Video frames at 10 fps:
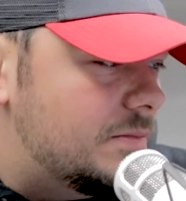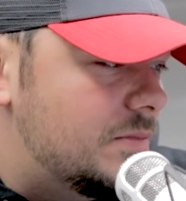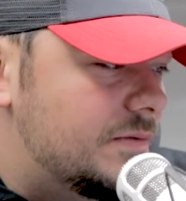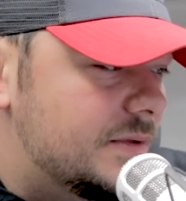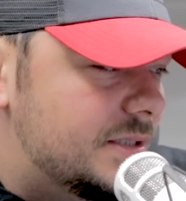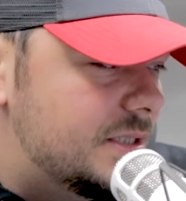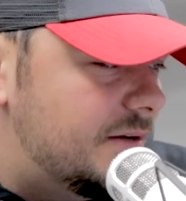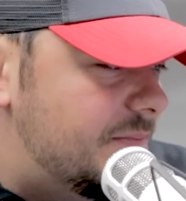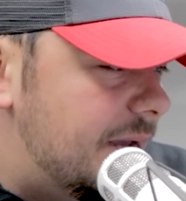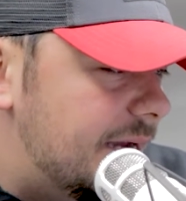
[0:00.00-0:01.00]
Move this
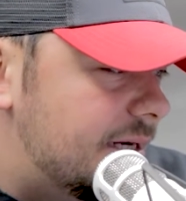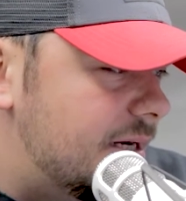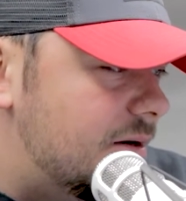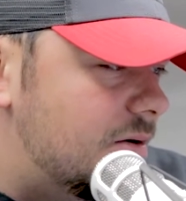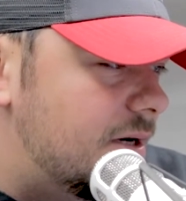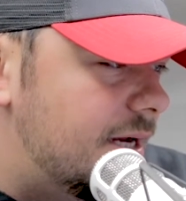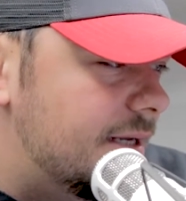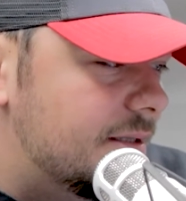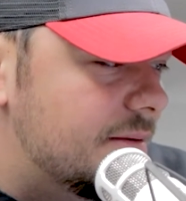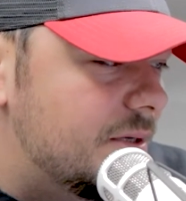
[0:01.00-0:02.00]
stuff back. All
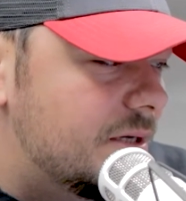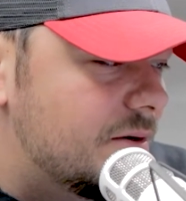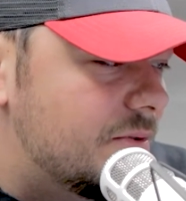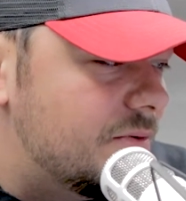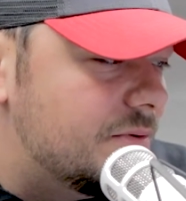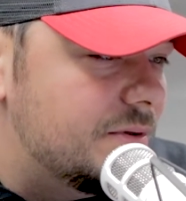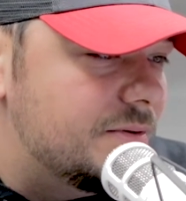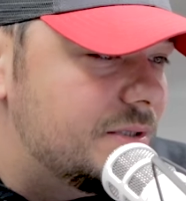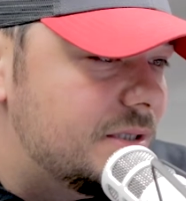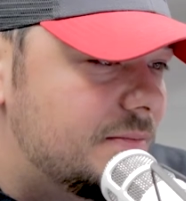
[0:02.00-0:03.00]
right, let me go
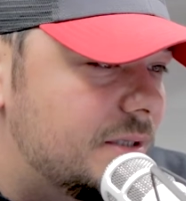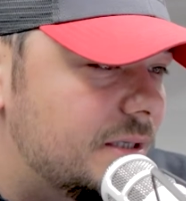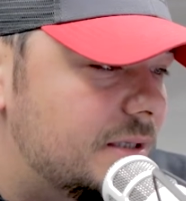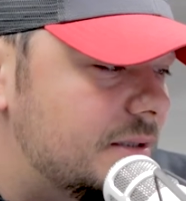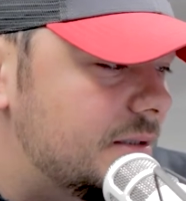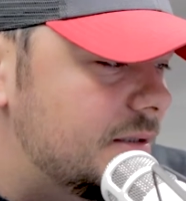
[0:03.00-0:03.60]
through some of the